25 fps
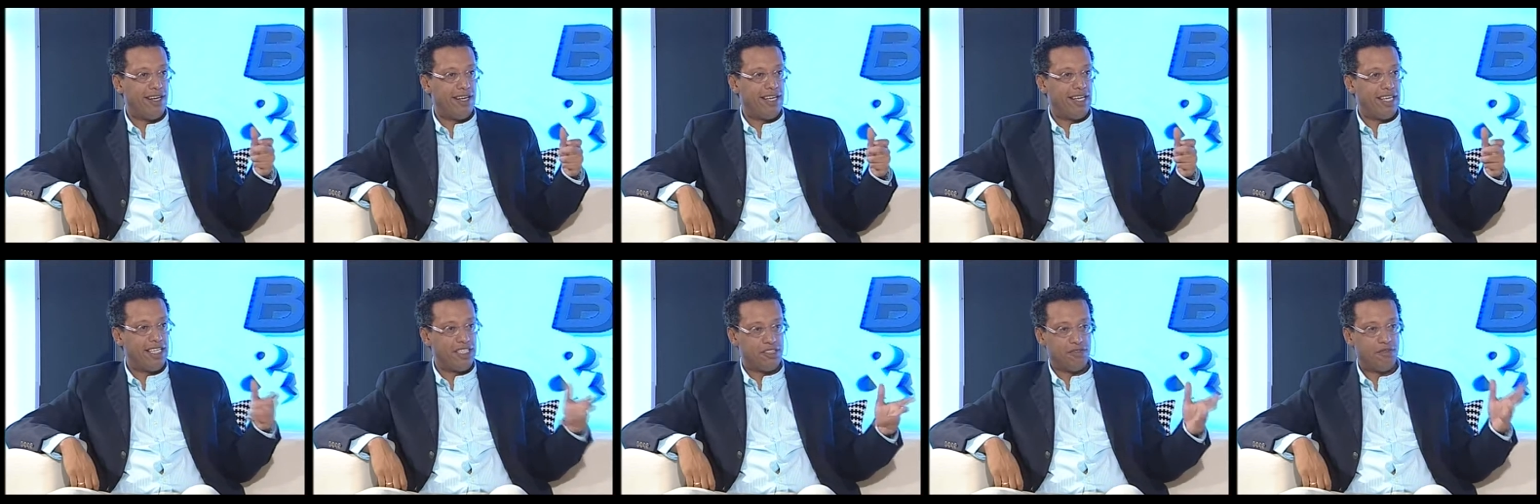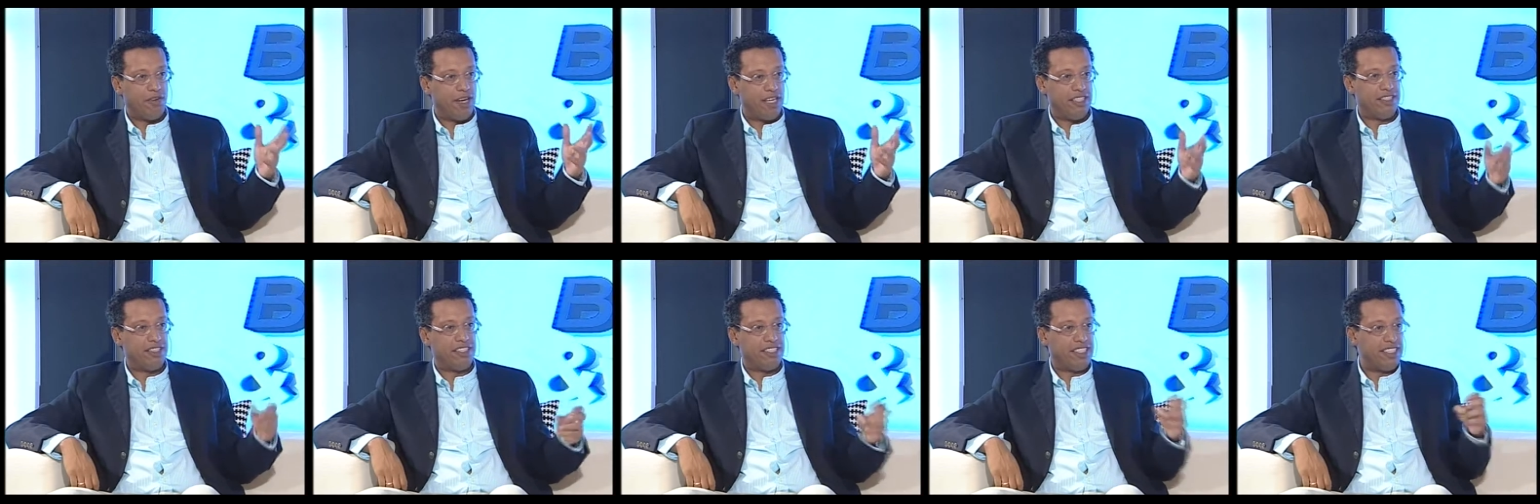his
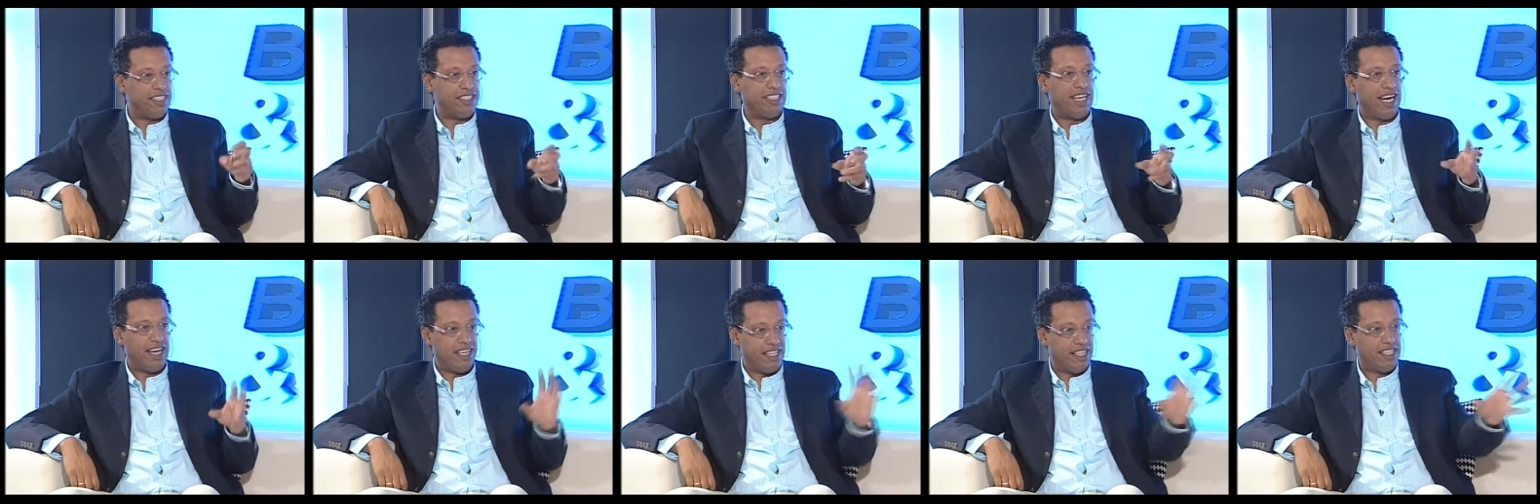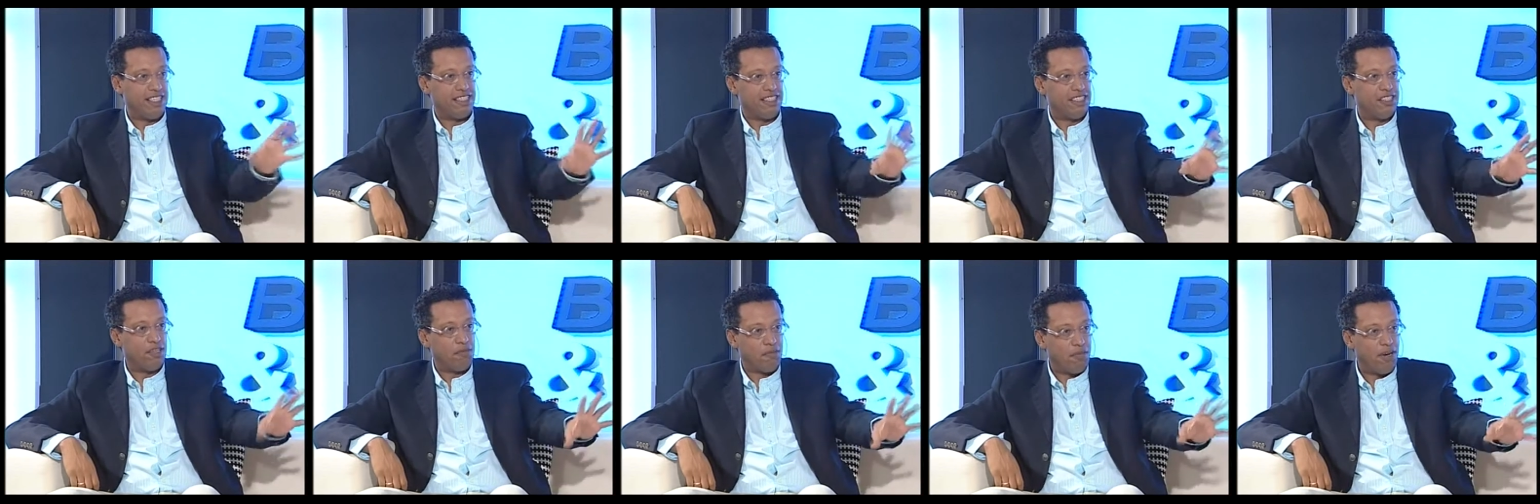friends decide this
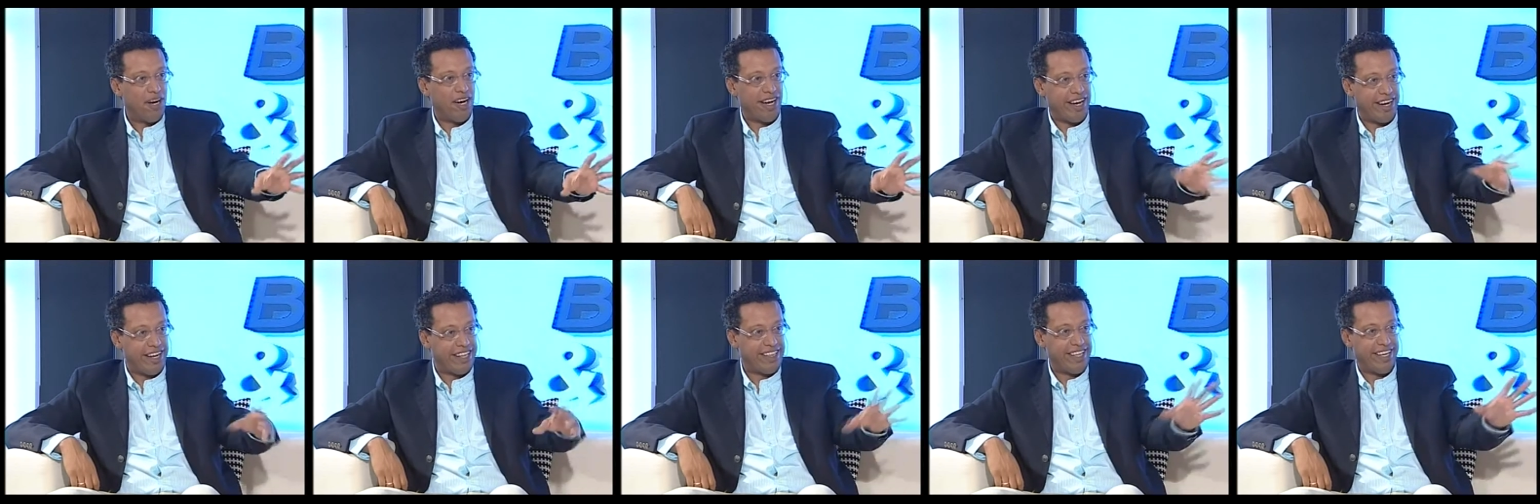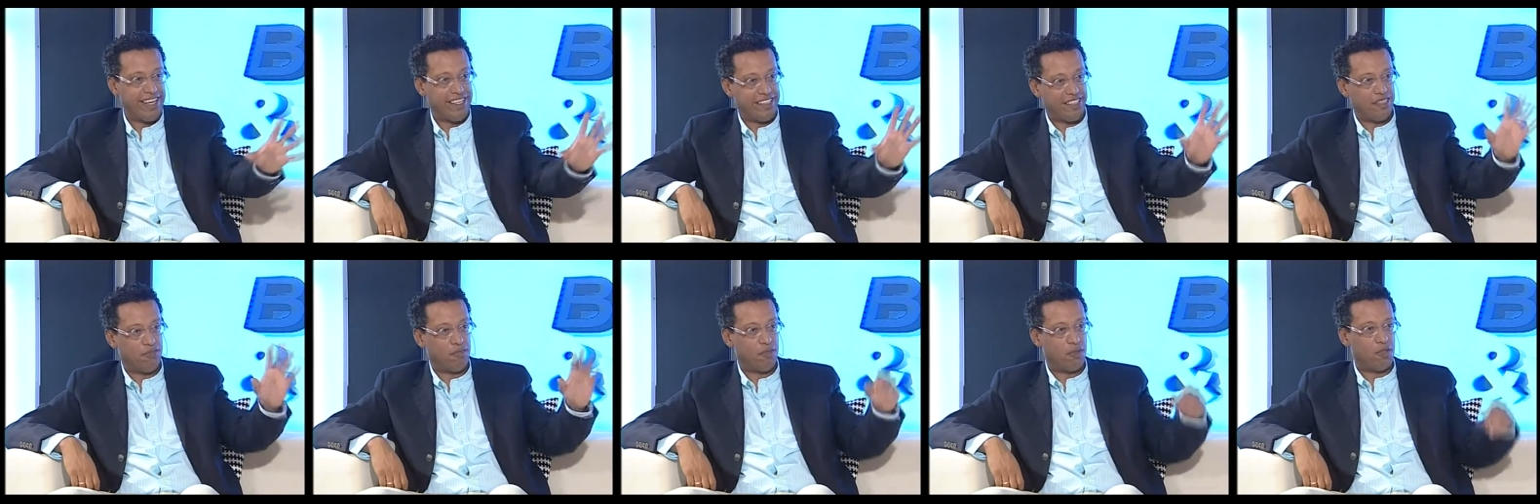is the product
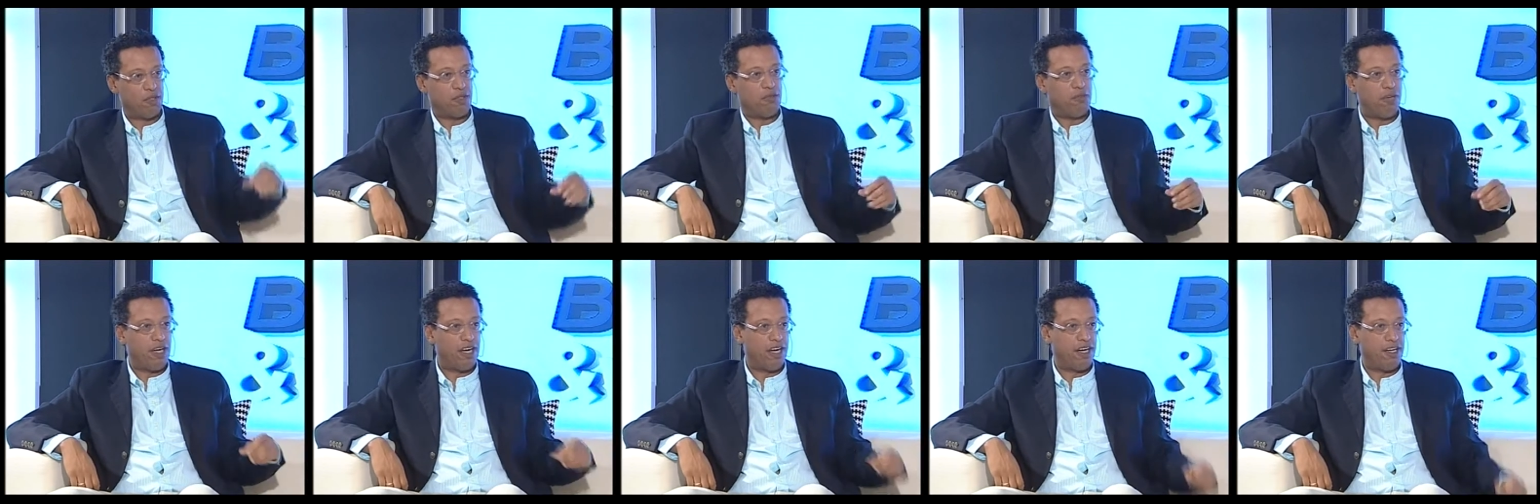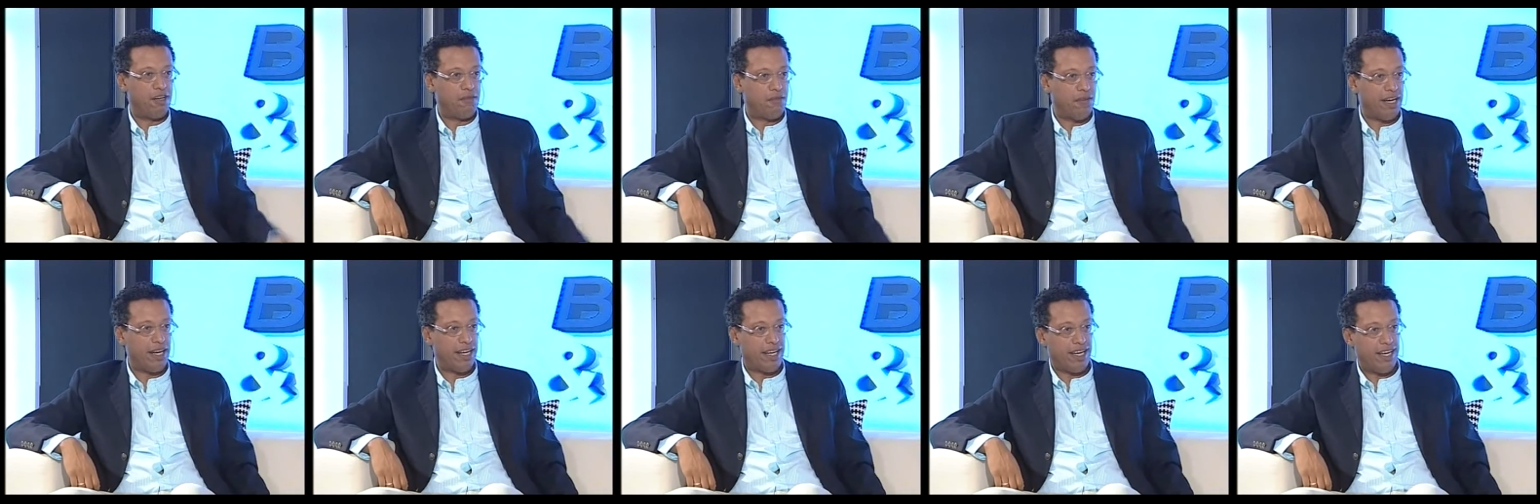that's supposed to be out in
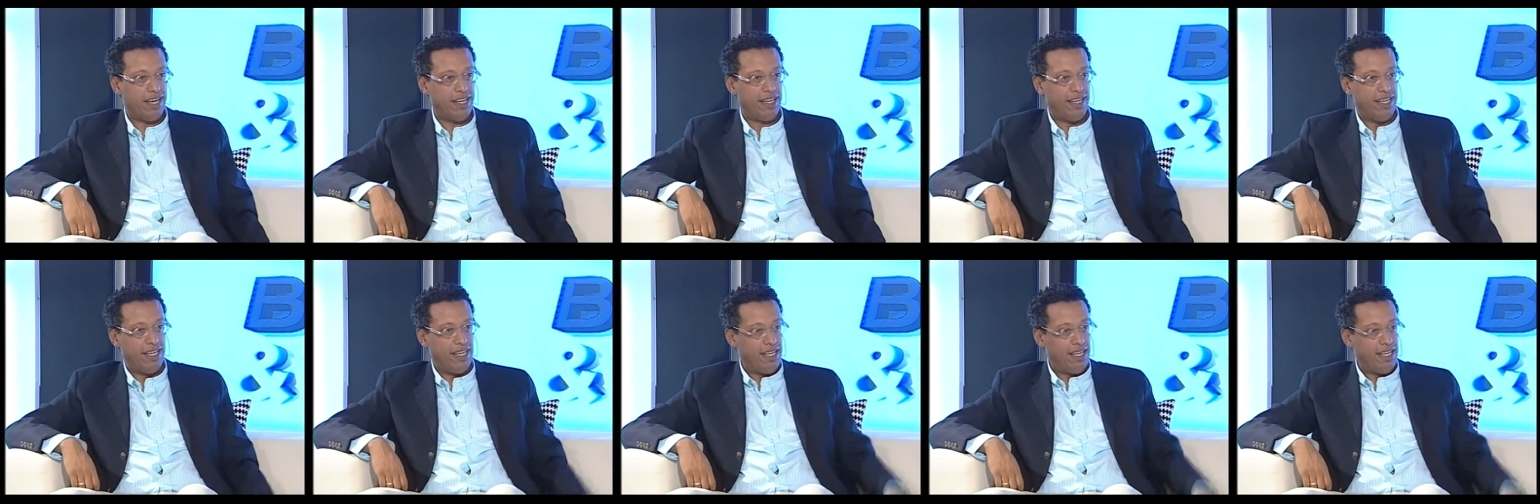the market.